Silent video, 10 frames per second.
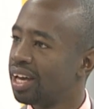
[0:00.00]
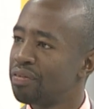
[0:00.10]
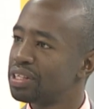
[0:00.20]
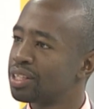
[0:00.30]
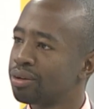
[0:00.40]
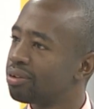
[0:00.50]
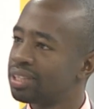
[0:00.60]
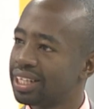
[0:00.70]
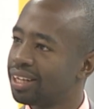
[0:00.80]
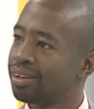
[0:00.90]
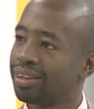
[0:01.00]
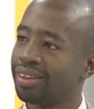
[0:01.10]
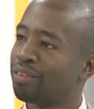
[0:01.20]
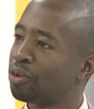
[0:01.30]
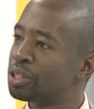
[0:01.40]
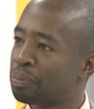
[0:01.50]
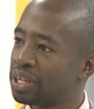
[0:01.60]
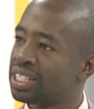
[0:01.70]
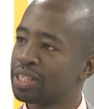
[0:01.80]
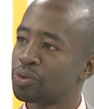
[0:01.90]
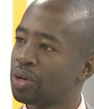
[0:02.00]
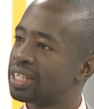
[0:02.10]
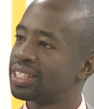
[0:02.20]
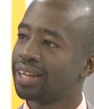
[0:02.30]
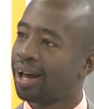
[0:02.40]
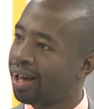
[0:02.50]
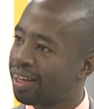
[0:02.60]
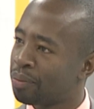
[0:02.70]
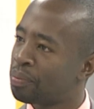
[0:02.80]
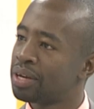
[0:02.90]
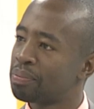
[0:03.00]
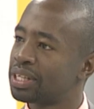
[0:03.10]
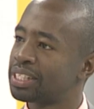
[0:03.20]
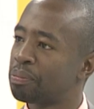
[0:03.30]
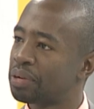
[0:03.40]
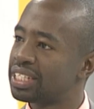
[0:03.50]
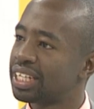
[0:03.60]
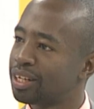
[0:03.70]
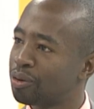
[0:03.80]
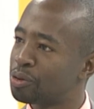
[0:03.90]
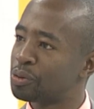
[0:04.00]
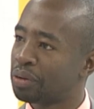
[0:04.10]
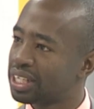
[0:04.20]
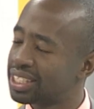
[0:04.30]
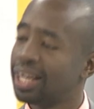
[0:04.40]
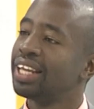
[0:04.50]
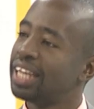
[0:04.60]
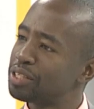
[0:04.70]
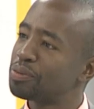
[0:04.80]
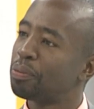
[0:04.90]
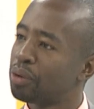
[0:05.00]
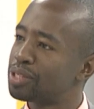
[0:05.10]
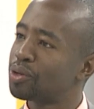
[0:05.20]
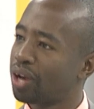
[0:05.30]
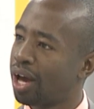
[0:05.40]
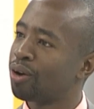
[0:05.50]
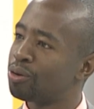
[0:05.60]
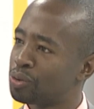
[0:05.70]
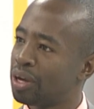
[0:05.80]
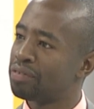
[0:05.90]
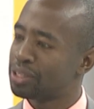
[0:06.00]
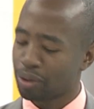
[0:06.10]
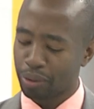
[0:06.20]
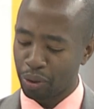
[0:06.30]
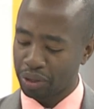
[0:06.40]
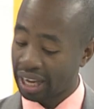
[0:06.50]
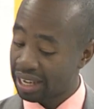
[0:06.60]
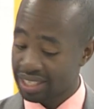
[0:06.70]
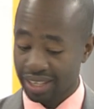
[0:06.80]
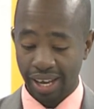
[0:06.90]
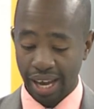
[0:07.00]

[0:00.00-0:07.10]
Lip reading: Every single day, the front page, as soon as the papers are printed and go to press, there has to be a political angle to every story we're looking at.